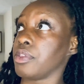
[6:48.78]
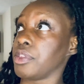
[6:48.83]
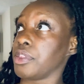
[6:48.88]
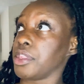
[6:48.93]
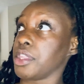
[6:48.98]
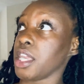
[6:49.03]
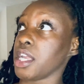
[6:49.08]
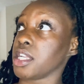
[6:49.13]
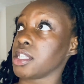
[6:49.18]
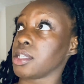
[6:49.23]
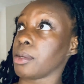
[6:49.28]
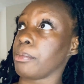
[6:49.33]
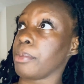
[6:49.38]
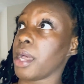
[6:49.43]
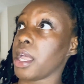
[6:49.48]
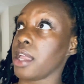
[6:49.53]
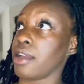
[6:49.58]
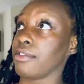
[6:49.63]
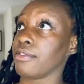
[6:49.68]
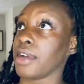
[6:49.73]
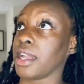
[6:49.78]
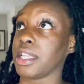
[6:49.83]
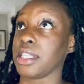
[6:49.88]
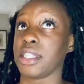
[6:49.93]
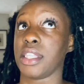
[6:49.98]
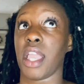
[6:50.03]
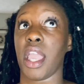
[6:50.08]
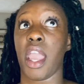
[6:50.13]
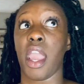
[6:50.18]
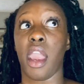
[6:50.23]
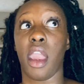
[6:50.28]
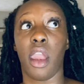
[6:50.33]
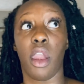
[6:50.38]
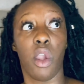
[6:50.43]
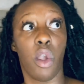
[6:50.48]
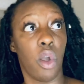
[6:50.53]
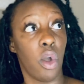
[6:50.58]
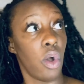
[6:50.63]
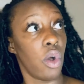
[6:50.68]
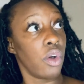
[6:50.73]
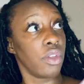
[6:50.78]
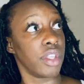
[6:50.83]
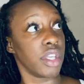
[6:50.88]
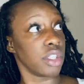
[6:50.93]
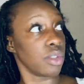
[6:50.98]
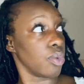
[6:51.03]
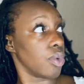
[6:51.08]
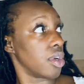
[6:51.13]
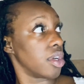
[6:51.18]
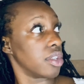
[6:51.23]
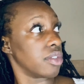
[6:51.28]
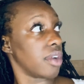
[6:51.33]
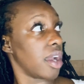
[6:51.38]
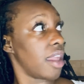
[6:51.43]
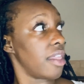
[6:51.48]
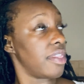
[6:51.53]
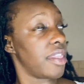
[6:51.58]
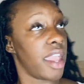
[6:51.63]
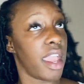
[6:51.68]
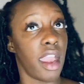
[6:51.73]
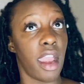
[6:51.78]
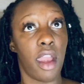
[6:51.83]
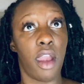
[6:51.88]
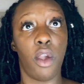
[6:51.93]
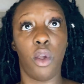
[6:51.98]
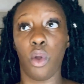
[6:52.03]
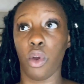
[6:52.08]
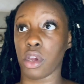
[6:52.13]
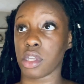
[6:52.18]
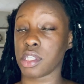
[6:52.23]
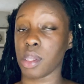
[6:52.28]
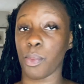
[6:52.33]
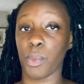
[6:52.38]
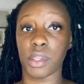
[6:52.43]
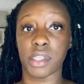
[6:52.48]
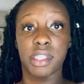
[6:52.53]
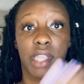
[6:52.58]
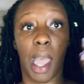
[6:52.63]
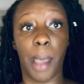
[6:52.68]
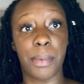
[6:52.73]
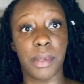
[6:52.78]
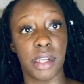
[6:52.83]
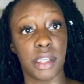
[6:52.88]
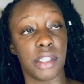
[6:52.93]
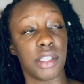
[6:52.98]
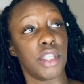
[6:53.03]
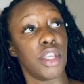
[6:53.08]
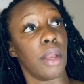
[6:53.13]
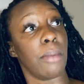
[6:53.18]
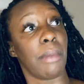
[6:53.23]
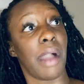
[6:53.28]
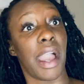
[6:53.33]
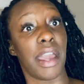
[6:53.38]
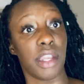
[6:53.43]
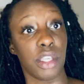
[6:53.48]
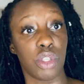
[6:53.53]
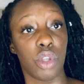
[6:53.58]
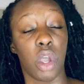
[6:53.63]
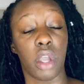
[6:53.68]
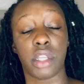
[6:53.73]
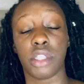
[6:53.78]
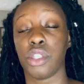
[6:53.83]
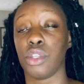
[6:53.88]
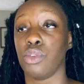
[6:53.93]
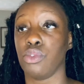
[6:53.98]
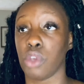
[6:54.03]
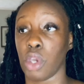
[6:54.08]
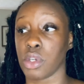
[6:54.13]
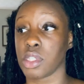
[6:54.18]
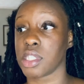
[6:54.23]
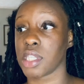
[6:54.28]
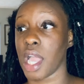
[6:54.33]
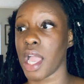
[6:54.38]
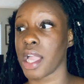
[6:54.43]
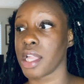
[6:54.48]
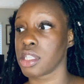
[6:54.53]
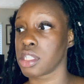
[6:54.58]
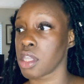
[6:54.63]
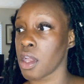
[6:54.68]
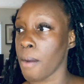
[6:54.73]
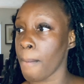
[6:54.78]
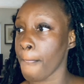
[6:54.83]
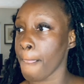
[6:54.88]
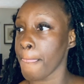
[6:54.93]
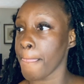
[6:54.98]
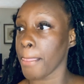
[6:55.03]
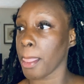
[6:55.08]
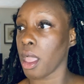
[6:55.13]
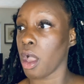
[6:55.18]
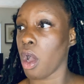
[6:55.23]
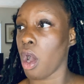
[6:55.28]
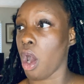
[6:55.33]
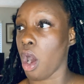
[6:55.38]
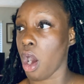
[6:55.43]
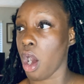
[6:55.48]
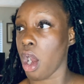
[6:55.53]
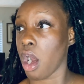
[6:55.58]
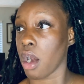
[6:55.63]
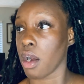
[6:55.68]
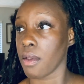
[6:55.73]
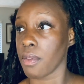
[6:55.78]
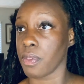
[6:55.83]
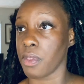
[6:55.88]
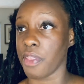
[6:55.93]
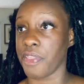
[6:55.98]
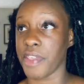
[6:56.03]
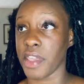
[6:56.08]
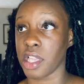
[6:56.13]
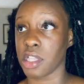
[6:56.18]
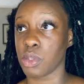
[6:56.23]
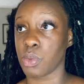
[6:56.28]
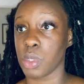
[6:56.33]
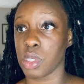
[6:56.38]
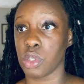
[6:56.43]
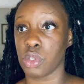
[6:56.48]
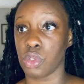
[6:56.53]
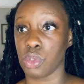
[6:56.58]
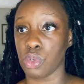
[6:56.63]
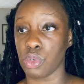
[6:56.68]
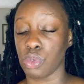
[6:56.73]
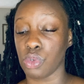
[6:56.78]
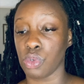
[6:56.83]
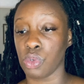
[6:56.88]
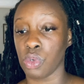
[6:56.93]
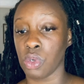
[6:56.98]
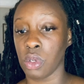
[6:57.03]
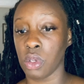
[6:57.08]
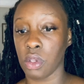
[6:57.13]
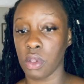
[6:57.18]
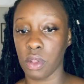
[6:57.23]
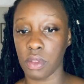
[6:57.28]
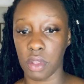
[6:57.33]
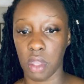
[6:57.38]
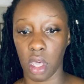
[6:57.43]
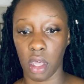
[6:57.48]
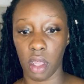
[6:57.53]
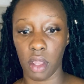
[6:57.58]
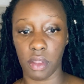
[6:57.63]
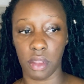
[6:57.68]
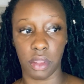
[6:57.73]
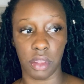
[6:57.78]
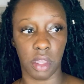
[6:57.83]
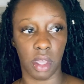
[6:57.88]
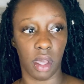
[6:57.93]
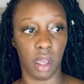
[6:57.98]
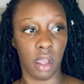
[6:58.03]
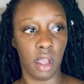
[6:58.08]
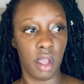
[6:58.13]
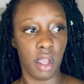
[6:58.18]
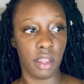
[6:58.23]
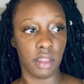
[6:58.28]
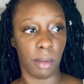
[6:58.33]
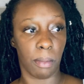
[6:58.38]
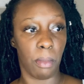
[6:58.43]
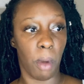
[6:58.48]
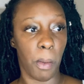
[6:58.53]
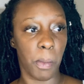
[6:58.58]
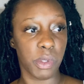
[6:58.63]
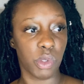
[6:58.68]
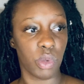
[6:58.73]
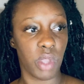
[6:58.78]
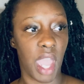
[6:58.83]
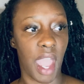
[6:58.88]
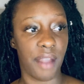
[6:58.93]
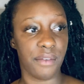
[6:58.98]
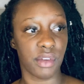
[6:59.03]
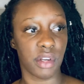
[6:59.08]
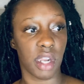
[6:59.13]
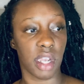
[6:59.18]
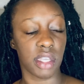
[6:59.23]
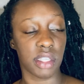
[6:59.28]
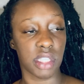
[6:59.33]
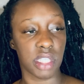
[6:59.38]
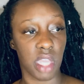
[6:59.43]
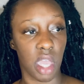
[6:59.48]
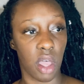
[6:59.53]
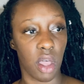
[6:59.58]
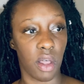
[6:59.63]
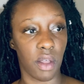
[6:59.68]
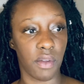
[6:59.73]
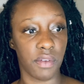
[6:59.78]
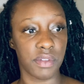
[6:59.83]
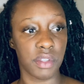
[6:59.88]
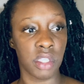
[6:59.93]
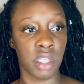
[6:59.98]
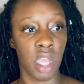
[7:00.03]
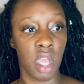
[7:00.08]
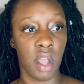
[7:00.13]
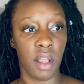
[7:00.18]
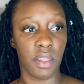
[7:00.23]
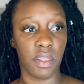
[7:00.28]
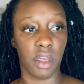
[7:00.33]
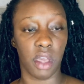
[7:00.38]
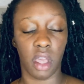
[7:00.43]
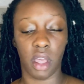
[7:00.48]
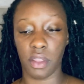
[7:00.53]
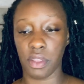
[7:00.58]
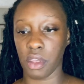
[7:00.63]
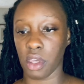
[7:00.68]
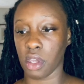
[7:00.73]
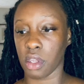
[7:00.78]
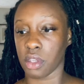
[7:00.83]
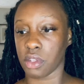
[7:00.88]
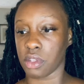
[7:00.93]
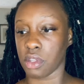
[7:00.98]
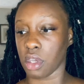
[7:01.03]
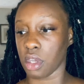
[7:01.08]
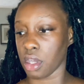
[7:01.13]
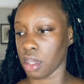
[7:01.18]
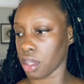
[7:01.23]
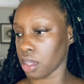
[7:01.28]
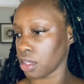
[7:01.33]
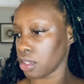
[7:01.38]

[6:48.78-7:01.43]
there's a button right there, oh, there's words right there, or someone's tapping into your mind and talking to you. No, signs are the things we do, the moments we have with ourselves, the